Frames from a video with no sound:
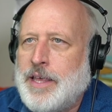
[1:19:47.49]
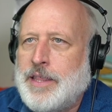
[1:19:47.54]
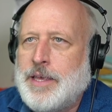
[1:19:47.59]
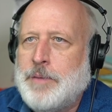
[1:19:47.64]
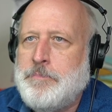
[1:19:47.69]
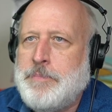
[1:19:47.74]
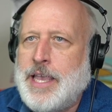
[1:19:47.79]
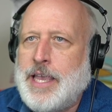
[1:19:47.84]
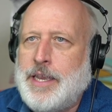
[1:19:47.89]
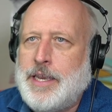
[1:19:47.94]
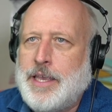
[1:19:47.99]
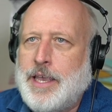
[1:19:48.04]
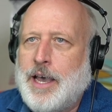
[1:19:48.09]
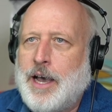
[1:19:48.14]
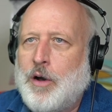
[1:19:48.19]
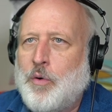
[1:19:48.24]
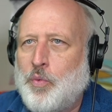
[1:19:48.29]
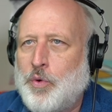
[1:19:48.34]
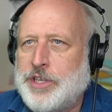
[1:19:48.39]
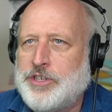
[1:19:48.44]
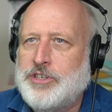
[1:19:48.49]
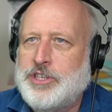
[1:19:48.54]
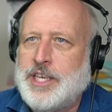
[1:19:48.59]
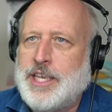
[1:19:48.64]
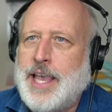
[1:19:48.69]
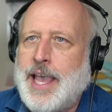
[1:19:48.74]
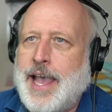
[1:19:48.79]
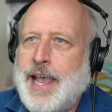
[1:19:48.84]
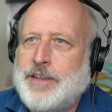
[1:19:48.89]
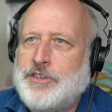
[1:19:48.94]
The media which
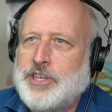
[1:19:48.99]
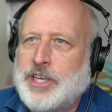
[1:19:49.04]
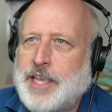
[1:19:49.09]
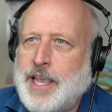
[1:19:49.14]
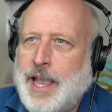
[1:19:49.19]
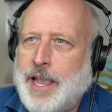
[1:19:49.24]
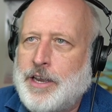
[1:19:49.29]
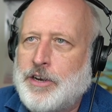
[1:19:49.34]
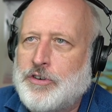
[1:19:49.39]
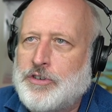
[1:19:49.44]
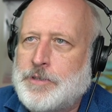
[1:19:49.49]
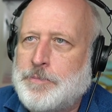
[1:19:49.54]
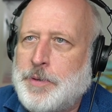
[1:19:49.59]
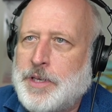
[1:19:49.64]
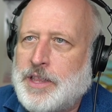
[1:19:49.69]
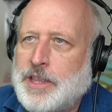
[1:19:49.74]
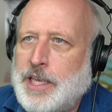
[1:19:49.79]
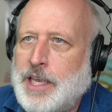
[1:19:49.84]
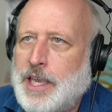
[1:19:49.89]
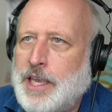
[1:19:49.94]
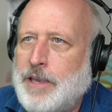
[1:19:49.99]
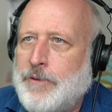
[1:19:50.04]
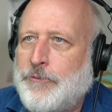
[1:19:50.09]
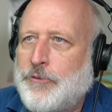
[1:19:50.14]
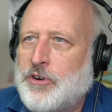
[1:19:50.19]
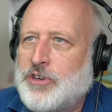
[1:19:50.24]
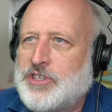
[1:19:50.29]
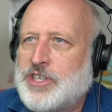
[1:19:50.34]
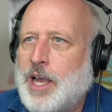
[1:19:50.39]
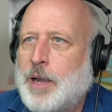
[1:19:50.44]
the educators believe
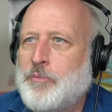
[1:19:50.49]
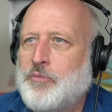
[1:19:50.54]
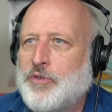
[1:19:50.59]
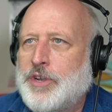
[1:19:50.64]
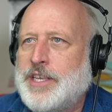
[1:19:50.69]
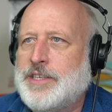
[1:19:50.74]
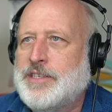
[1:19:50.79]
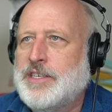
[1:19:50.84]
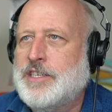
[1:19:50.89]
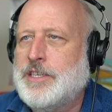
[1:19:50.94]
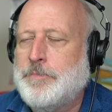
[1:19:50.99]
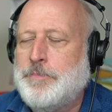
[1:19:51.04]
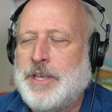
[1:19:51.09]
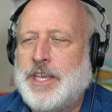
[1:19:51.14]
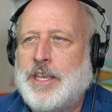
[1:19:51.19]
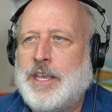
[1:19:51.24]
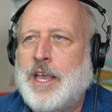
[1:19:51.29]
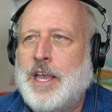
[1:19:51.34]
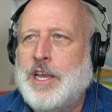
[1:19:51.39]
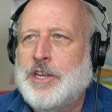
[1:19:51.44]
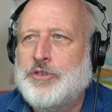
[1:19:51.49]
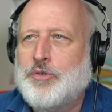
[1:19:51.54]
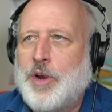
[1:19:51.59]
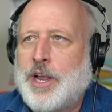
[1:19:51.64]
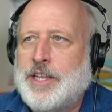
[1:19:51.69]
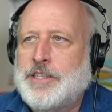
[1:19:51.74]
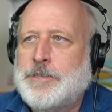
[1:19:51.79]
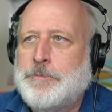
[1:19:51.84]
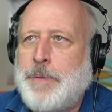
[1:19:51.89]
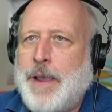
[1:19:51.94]
for some reason to be
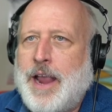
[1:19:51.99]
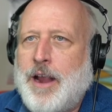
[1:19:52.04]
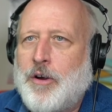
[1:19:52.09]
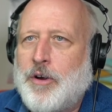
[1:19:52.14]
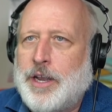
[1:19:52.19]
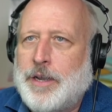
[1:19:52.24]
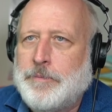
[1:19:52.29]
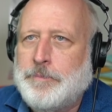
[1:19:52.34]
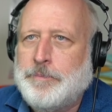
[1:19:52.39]
transparent.